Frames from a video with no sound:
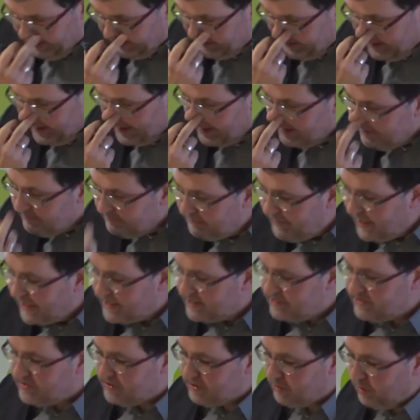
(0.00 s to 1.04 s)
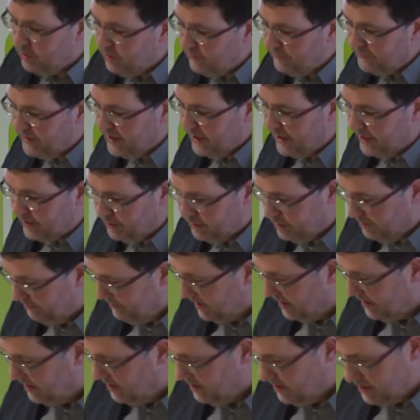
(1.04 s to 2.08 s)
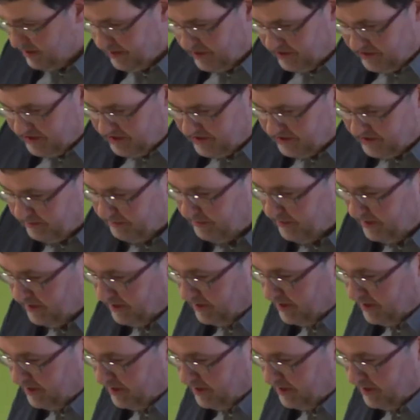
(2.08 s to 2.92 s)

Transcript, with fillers: the impact on the economic uh, system. Uh,